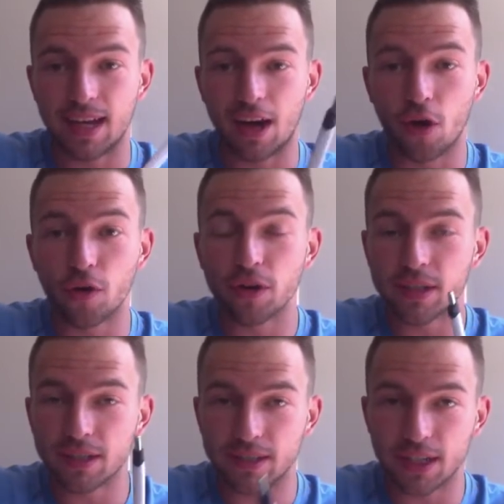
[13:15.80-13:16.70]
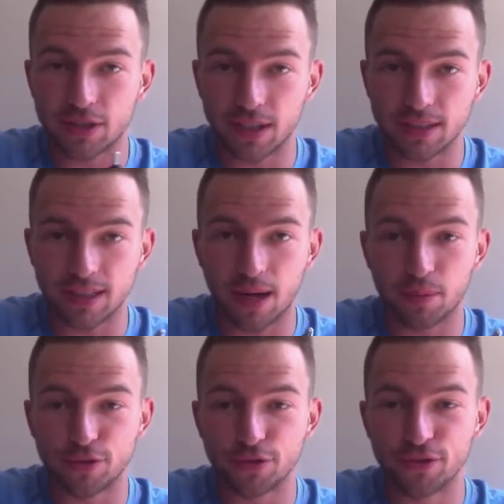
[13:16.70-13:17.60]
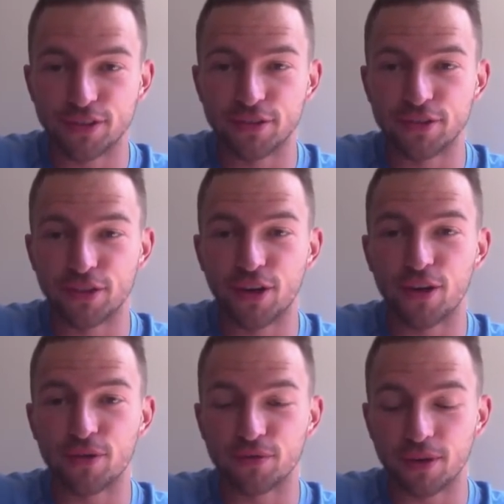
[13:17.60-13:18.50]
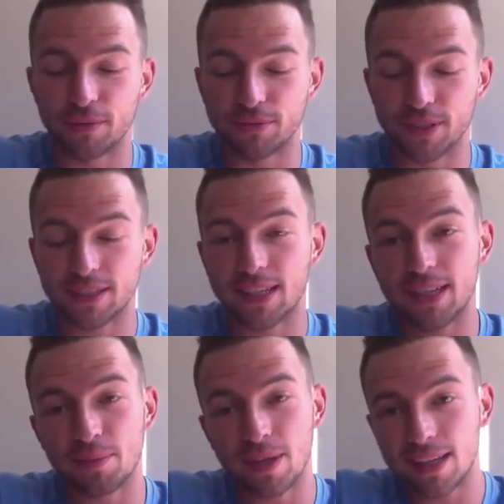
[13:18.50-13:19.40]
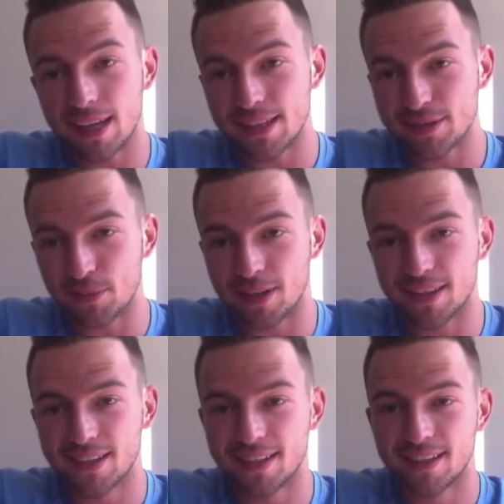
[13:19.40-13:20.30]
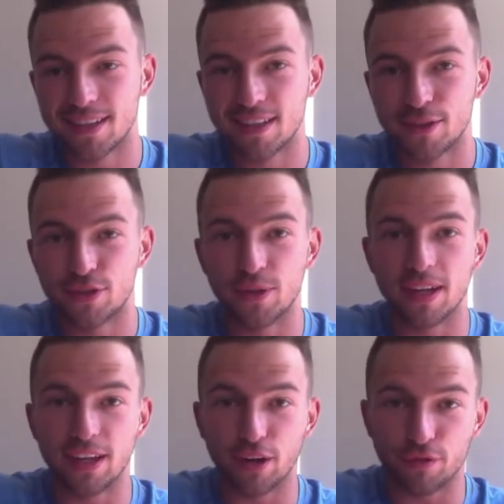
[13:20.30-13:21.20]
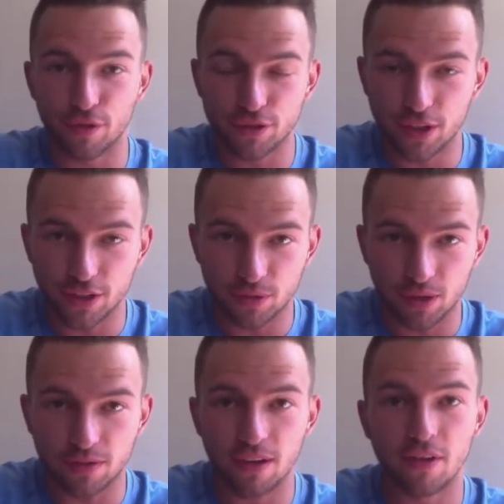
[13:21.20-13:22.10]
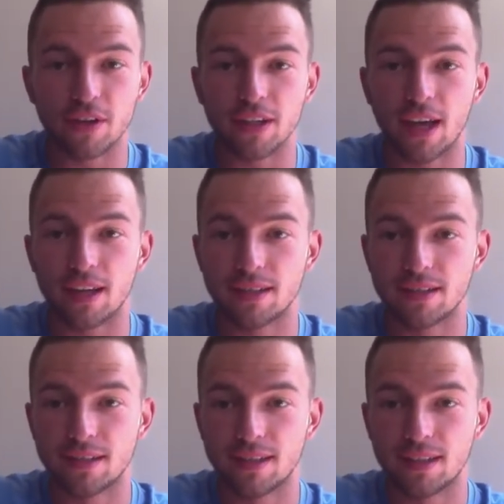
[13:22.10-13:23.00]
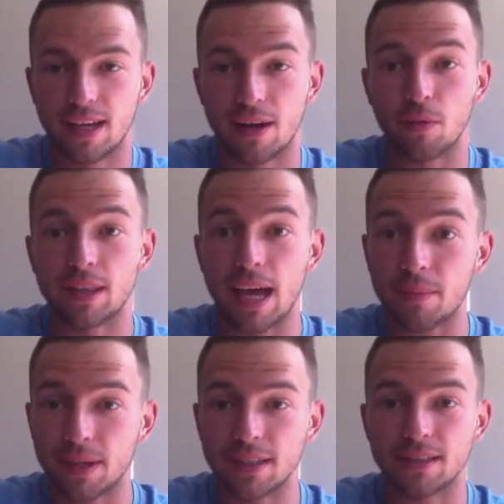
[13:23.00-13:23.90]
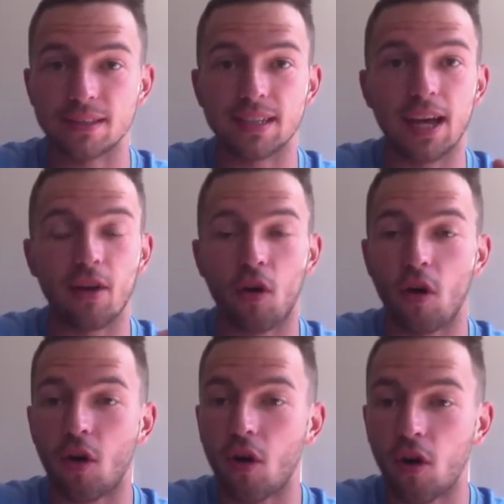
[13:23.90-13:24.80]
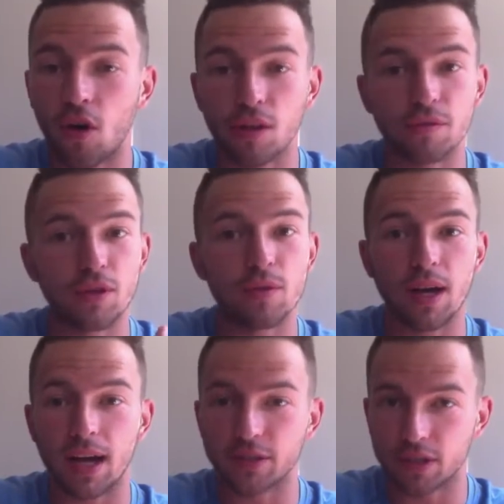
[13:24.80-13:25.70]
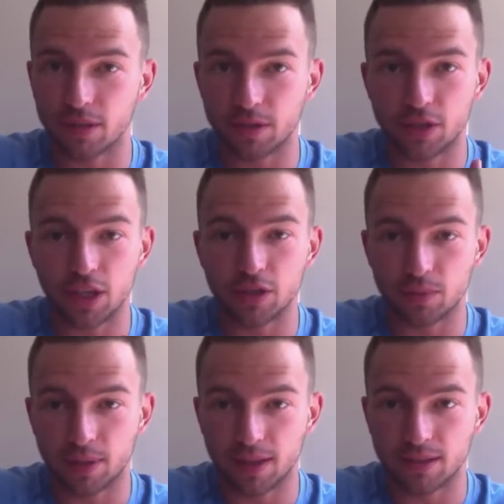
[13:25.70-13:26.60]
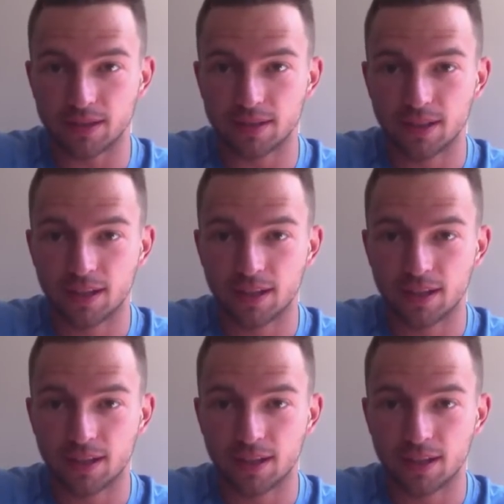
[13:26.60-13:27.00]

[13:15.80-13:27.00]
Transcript: our organization has the opportunity to go from just getting pin get this month to hitting our first cut of 2,500 get. And what that means is that all of you guys are going to be changing pins.